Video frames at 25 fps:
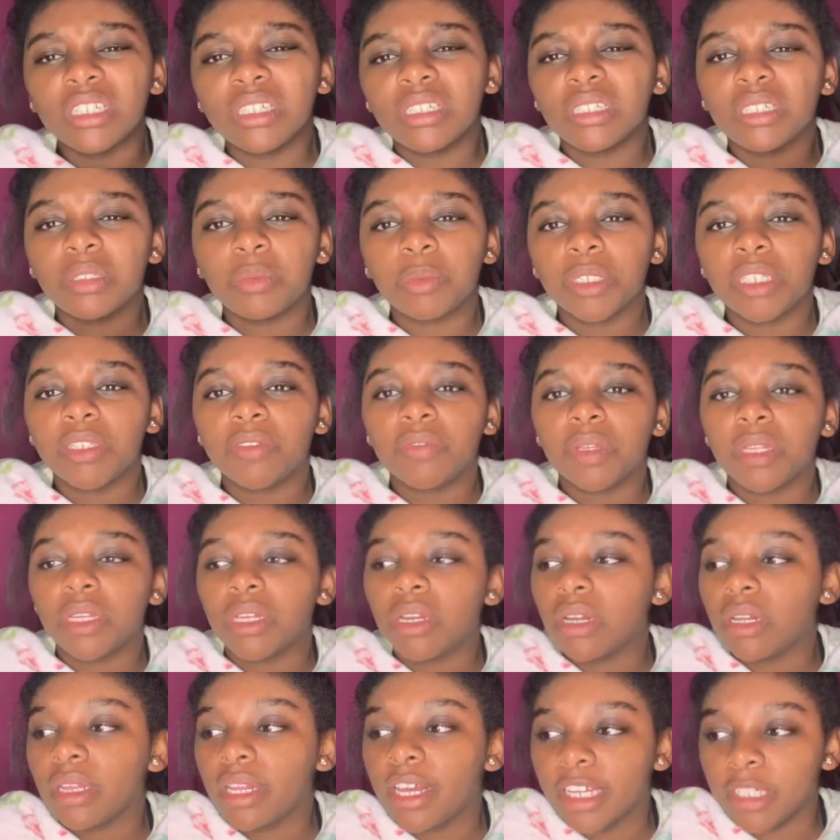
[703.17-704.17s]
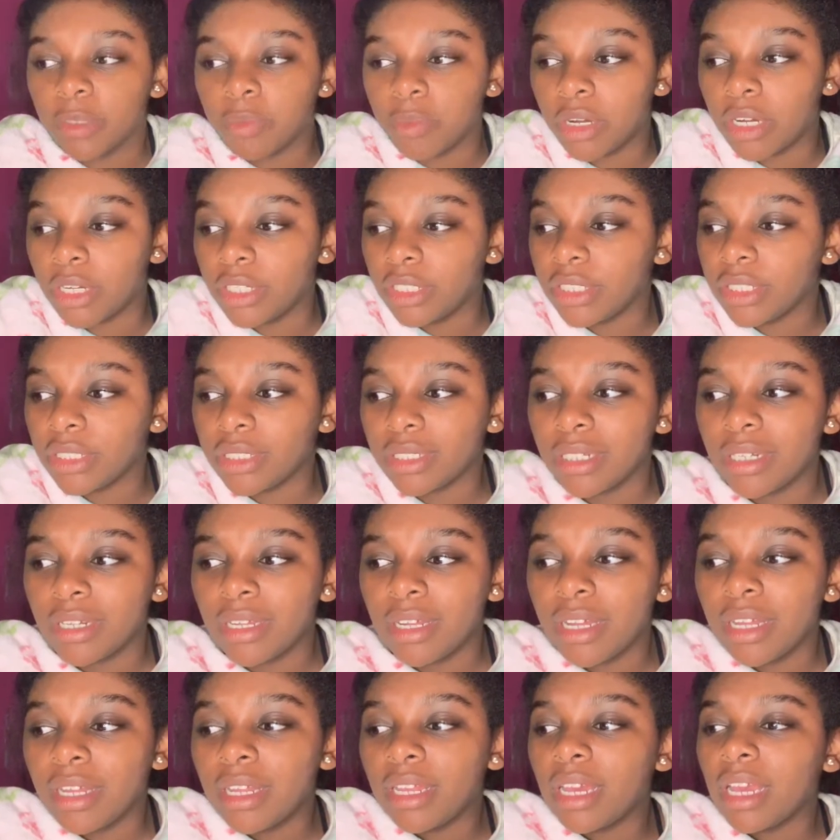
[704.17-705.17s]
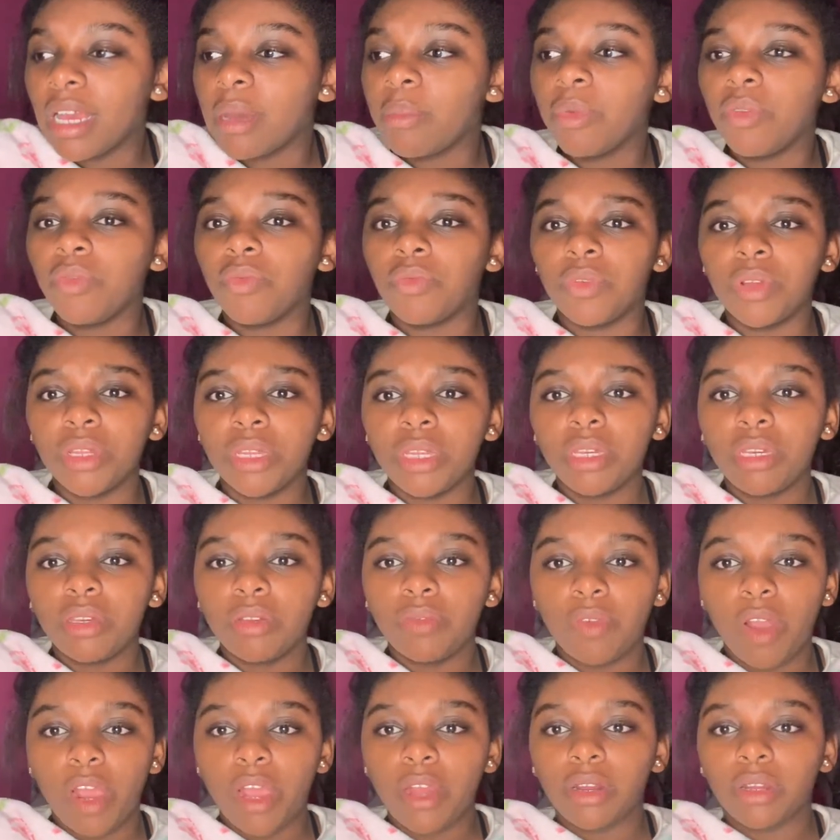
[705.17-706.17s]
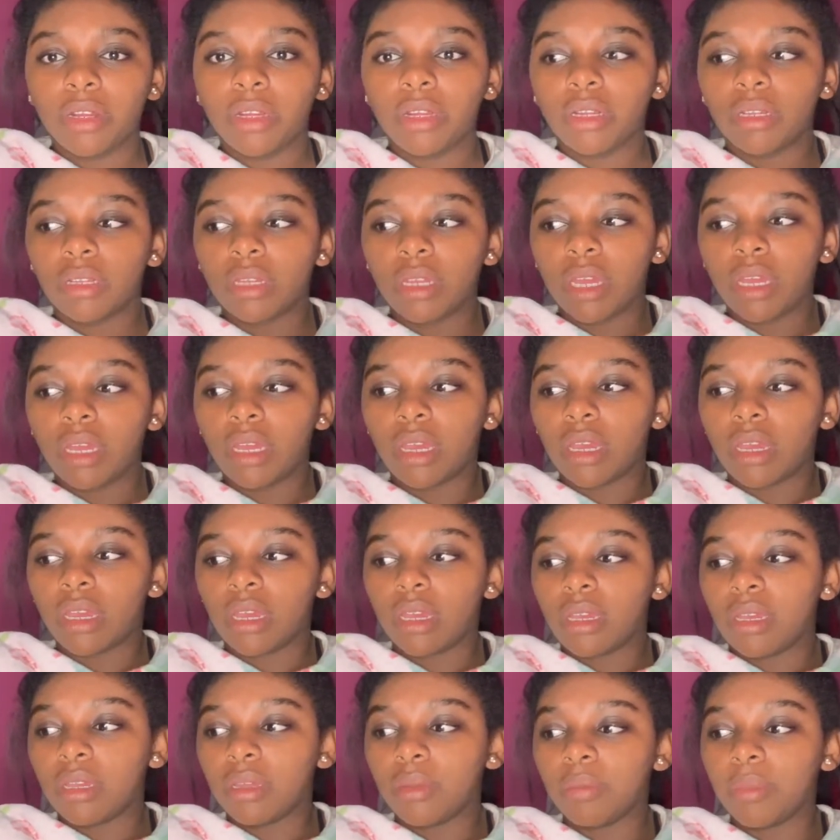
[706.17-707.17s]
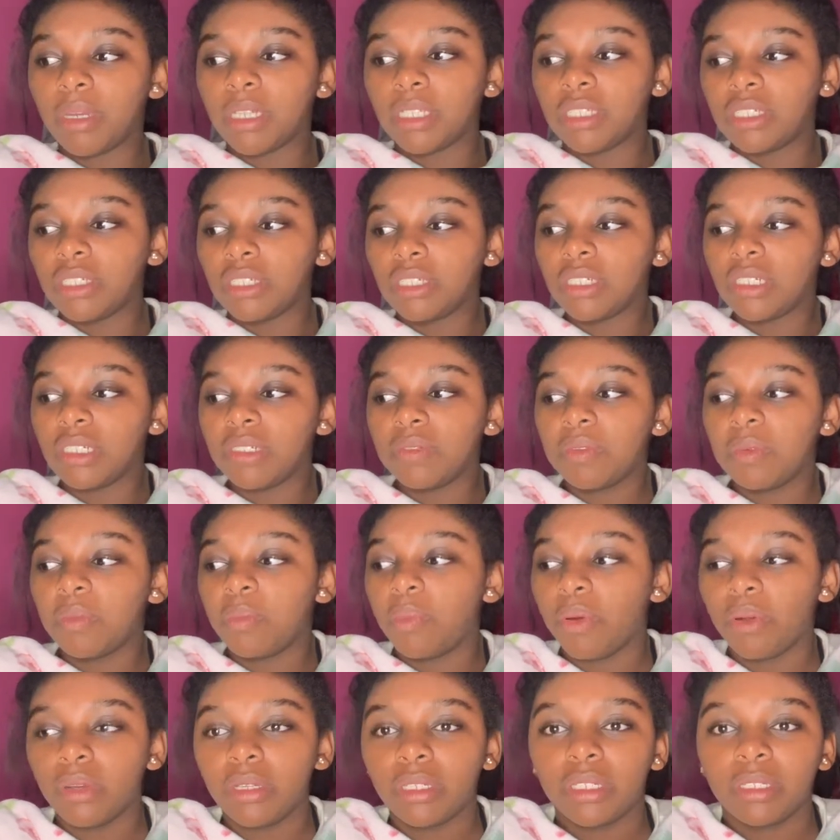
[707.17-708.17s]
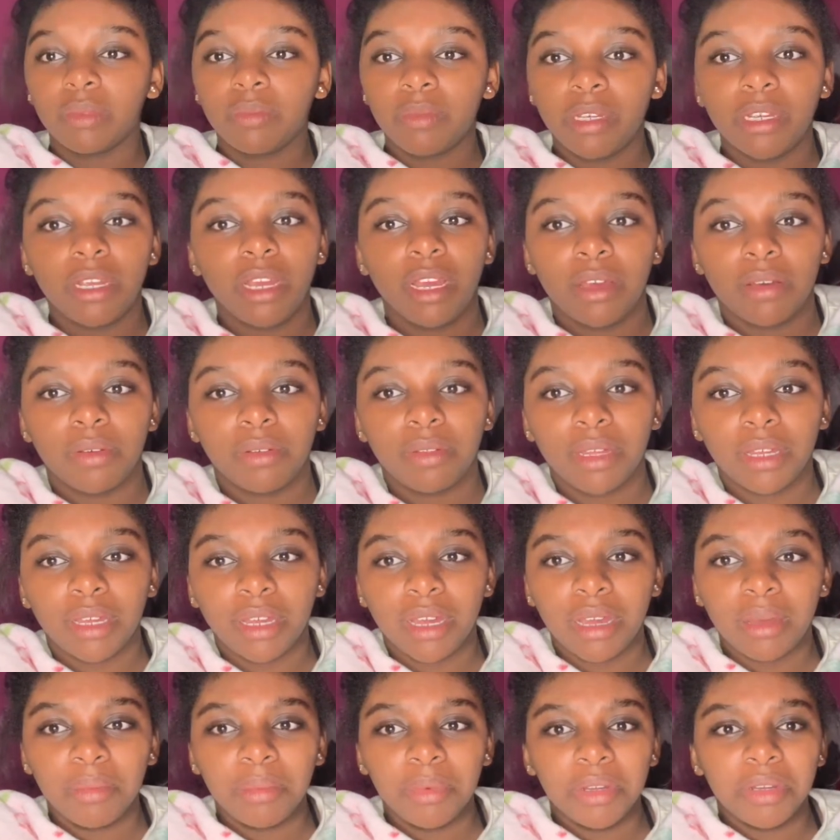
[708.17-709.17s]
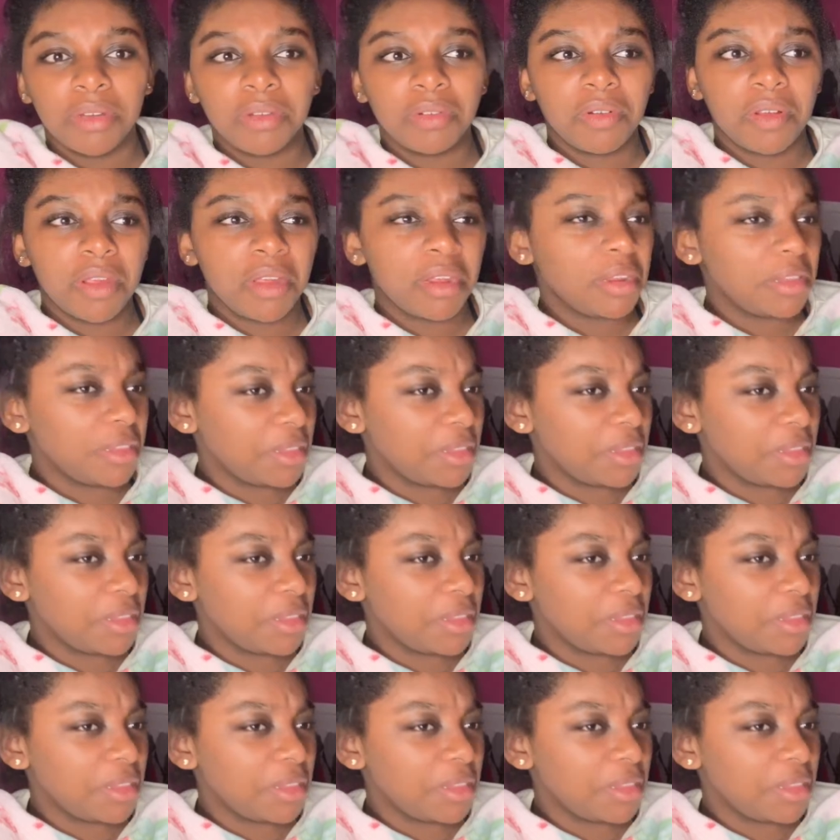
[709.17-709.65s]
specifically our last project, like, I'm a really good writer. Like, my teacher even pointed me out. Like, I'm a good writer.